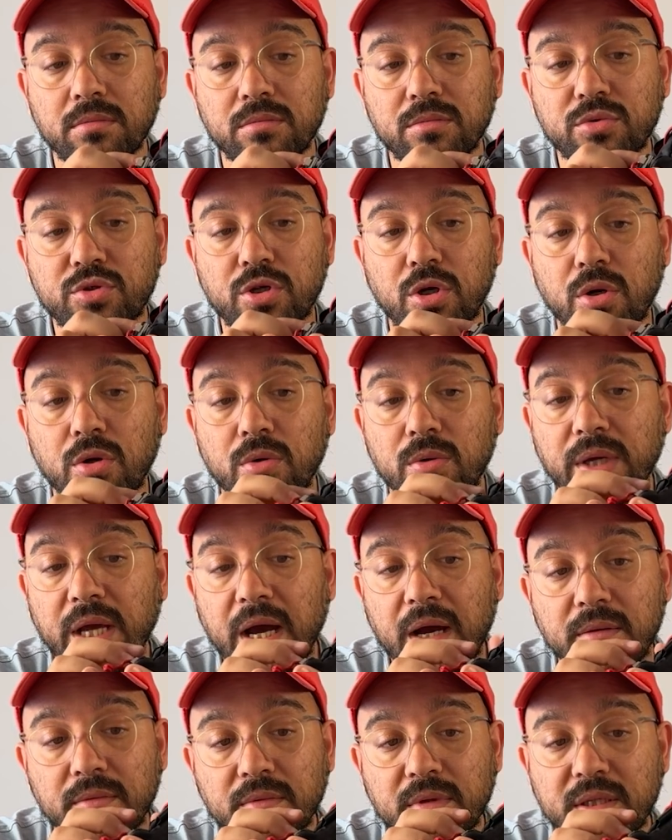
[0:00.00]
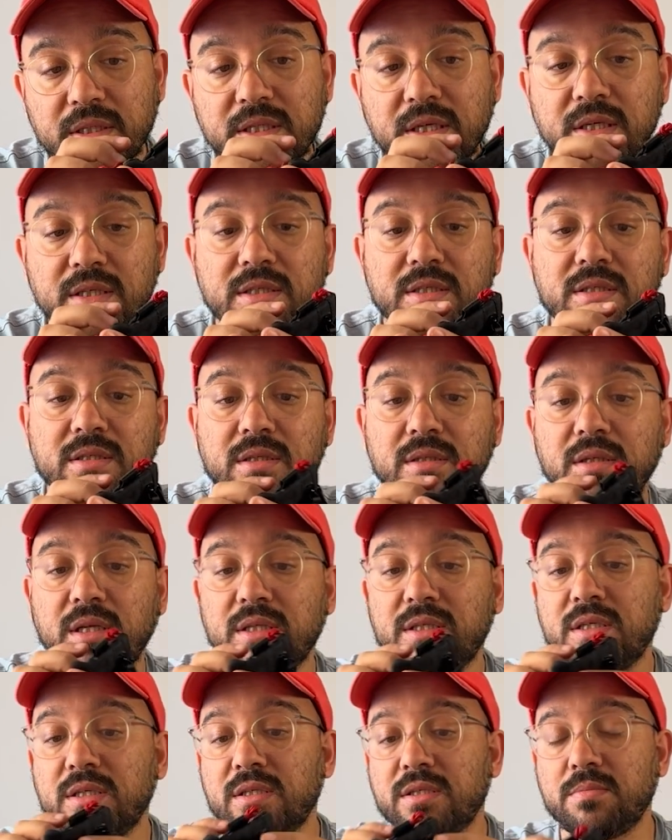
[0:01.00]
So yeah, this
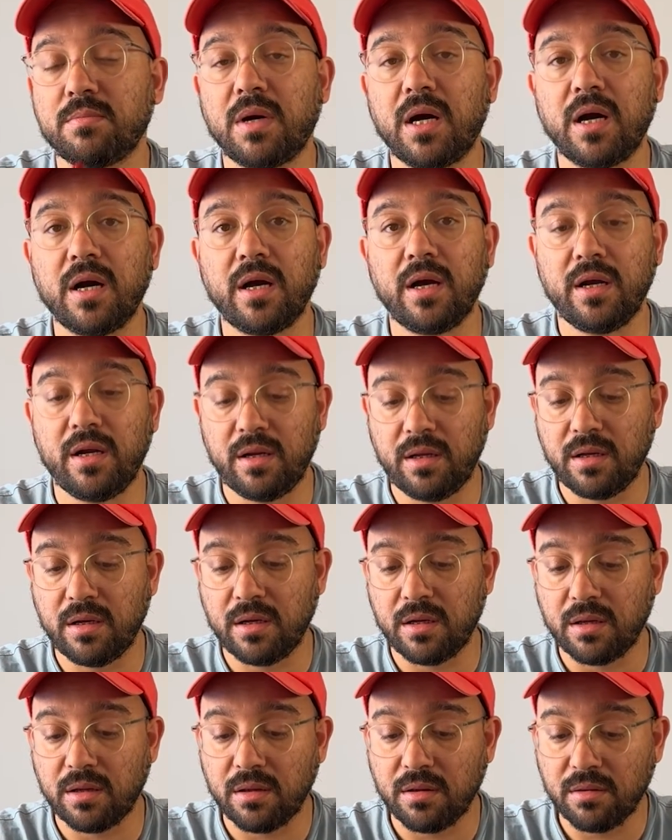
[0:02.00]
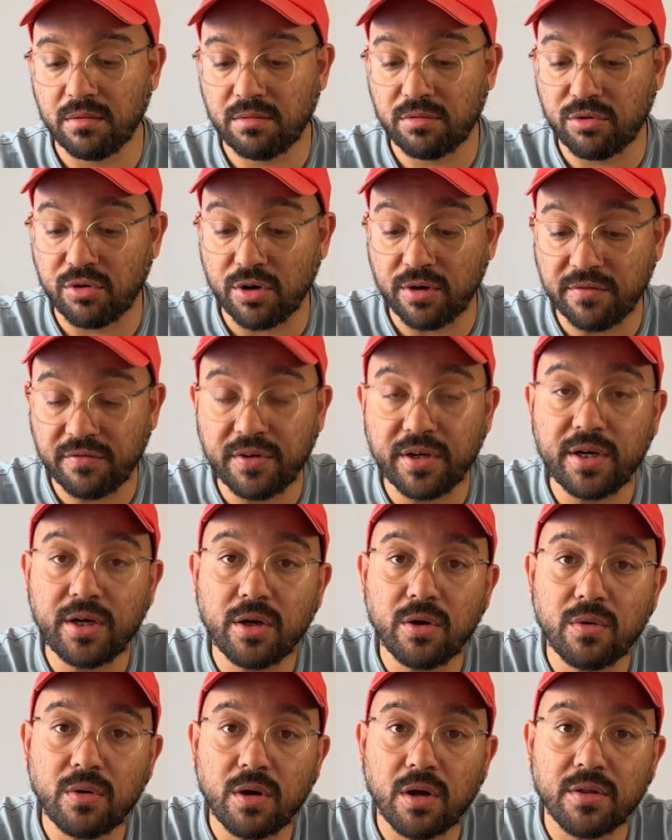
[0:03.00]
is my third
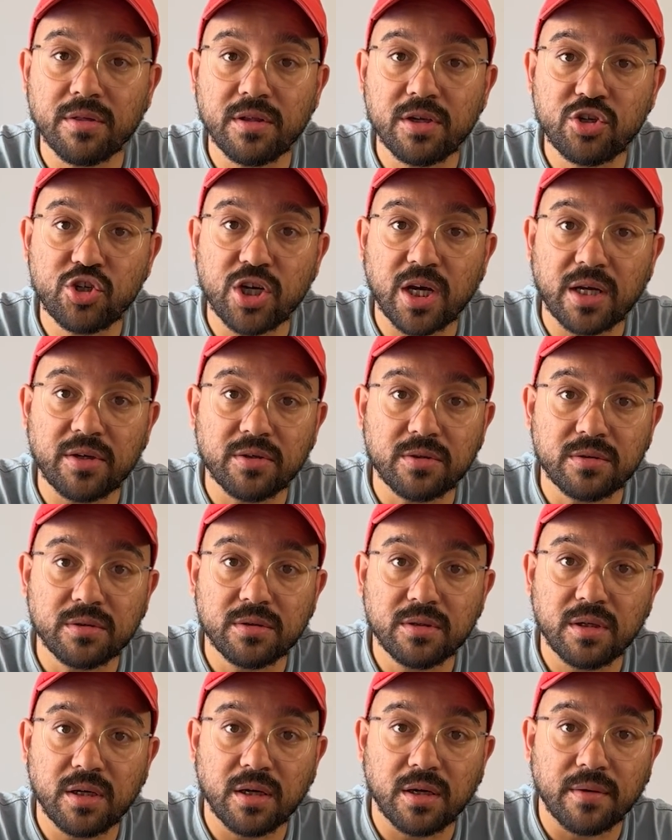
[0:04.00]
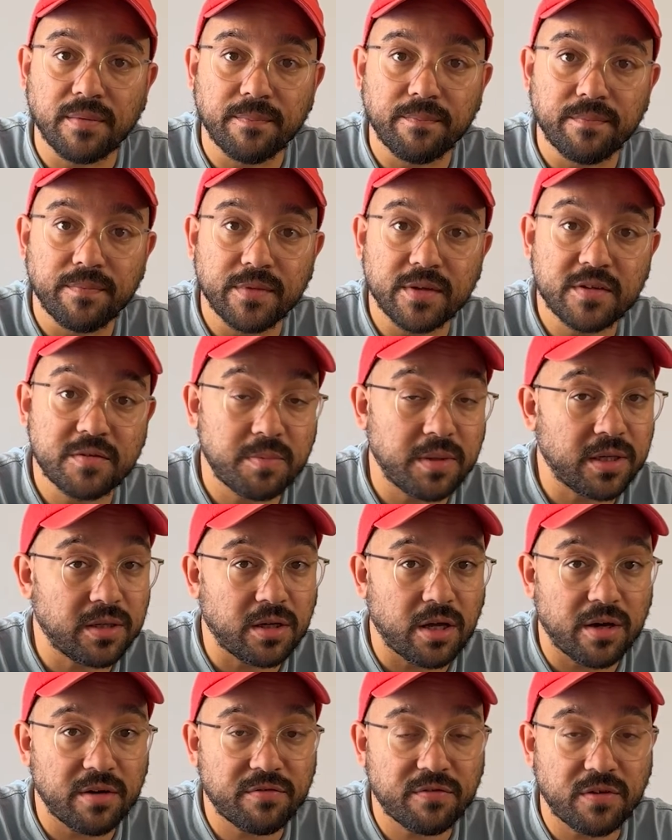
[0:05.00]
video on the channel. It's been a
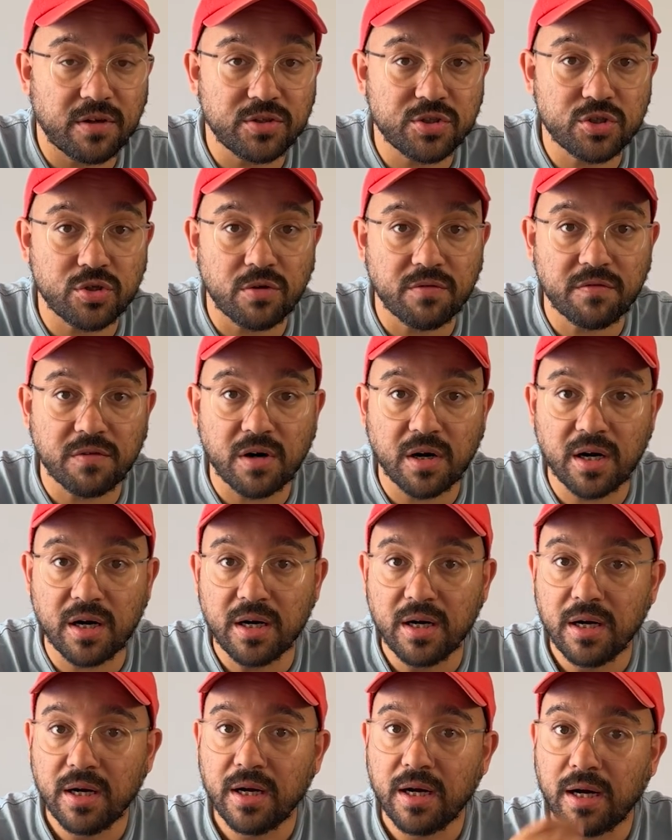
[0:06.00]
lot of fun so far.